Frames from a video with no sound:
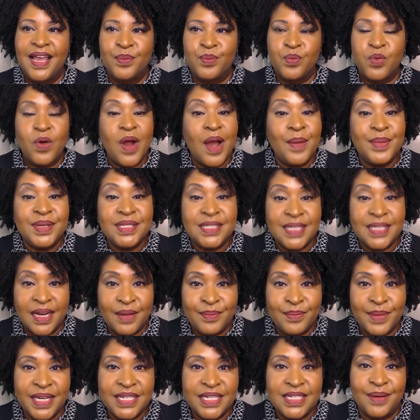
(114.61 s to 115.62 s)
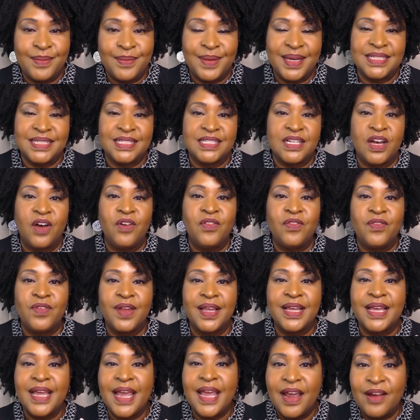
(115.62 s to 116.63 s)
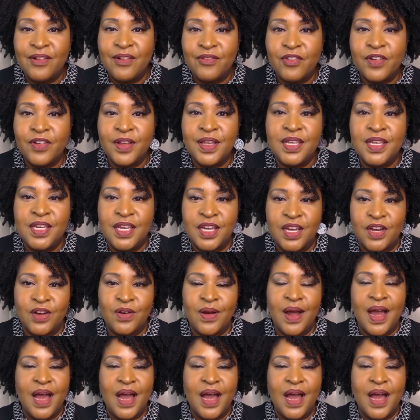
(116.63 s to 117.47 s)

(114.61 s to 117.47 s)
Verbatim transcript: promise that I made to myself like every year